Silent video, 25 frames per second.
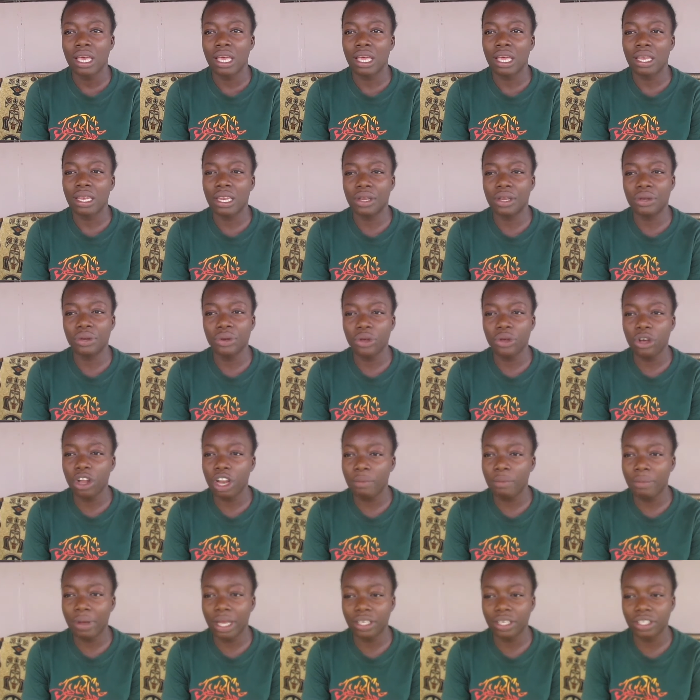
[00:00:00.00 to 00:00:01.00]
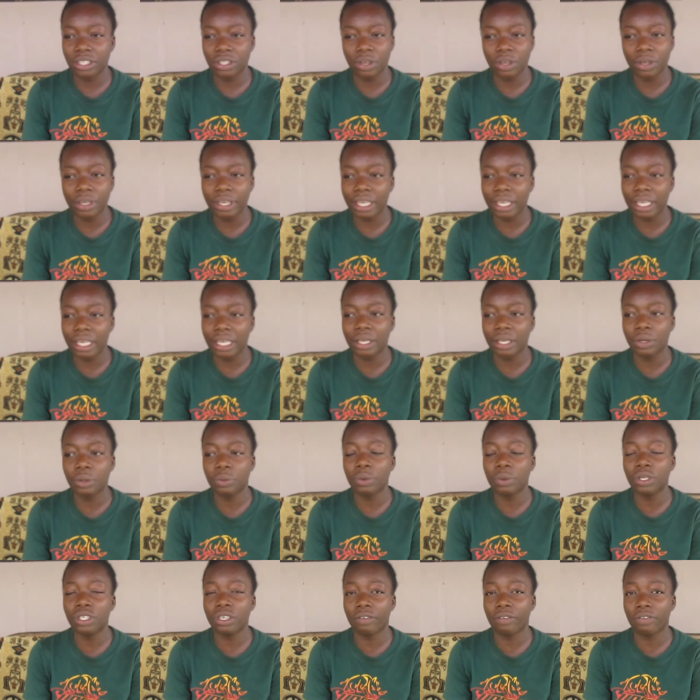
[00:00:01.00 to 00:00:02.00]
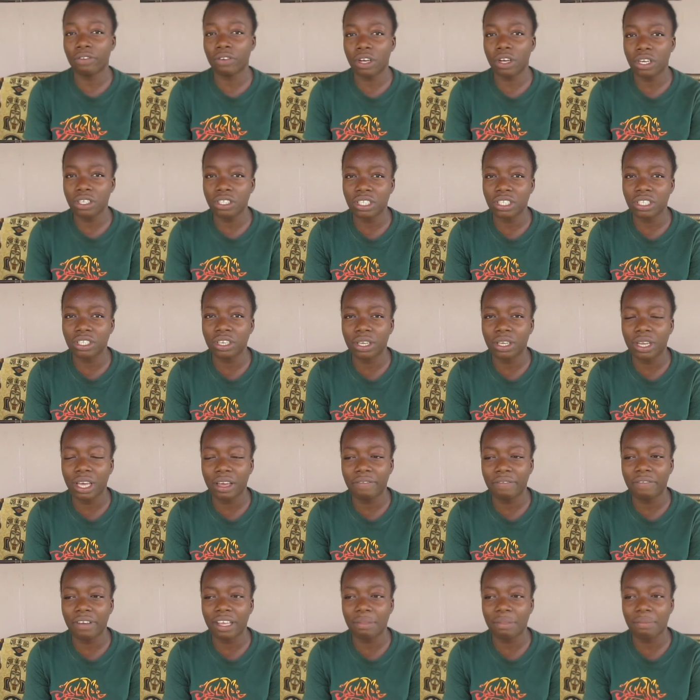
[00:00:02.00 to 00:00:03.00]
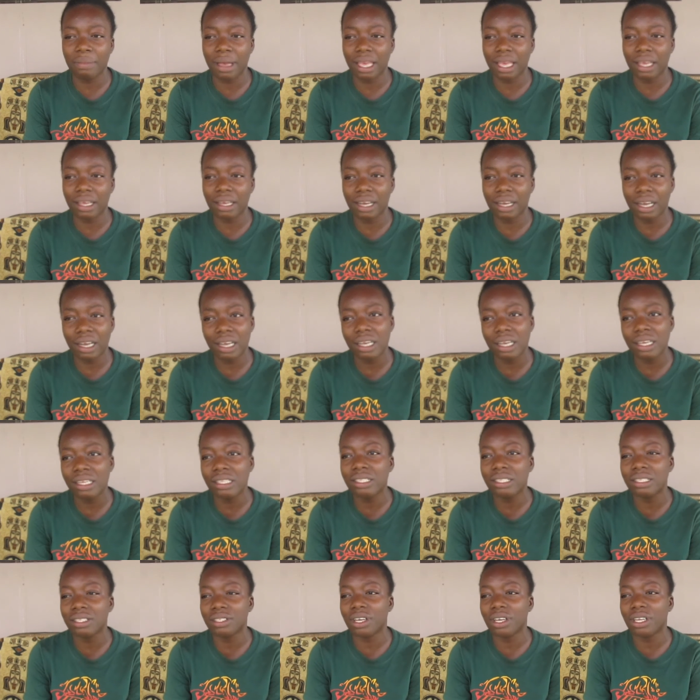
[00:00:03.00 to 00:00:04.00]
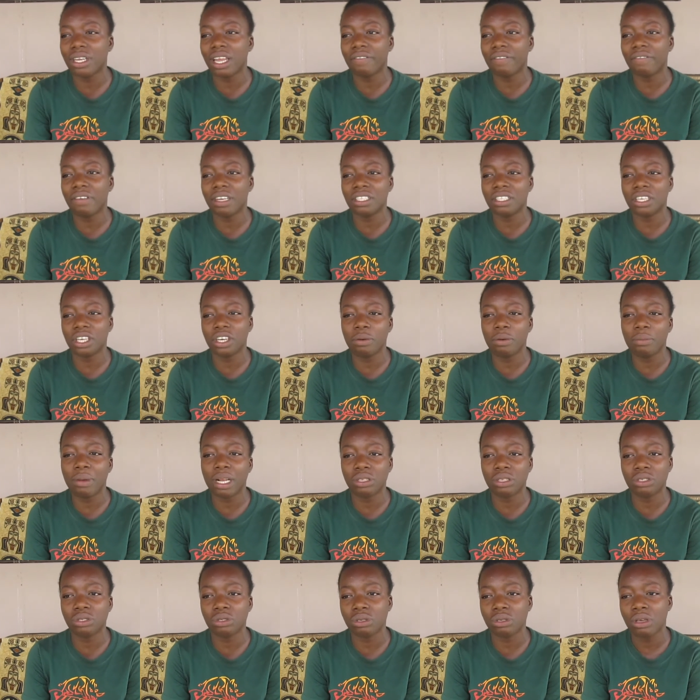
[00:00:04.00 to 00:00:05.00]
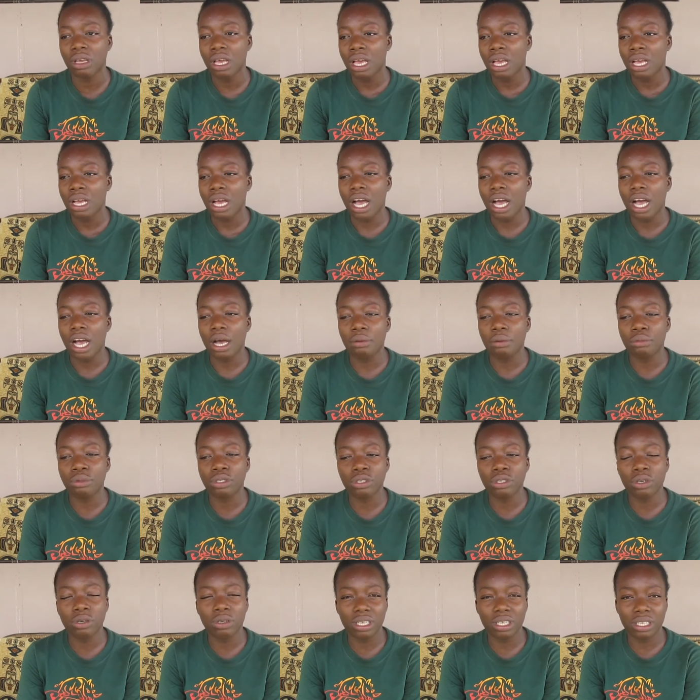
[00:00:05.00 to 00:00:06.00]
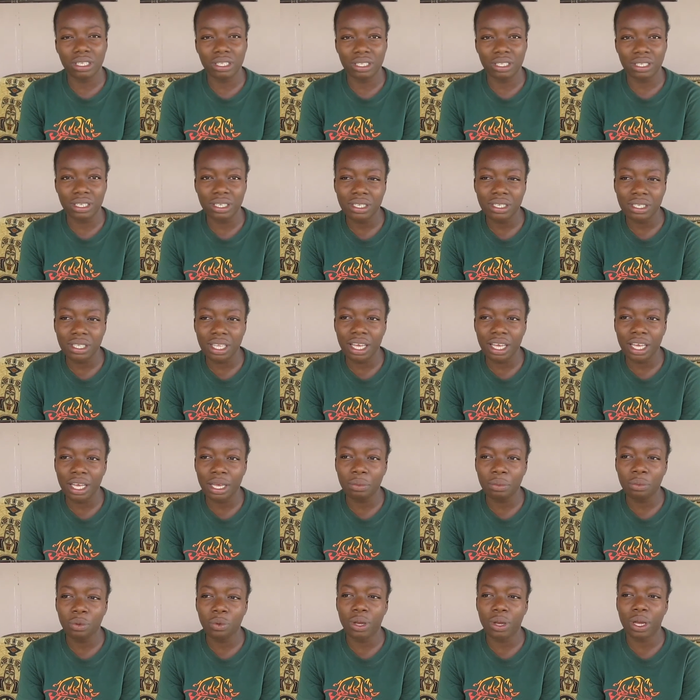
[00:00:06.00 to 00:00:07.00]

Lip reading: and then do all my studying, which of course is going to affect my grades, going to affect a normal schooling system.